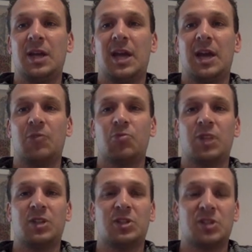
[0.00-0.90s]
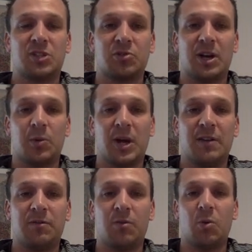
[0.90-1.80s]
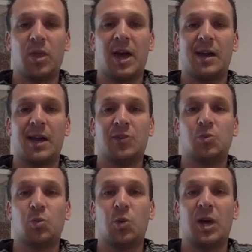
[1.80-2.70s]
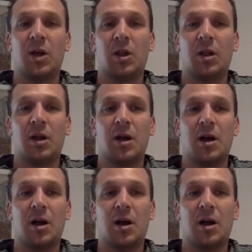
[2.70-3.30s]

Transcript: and register straight away for that as well.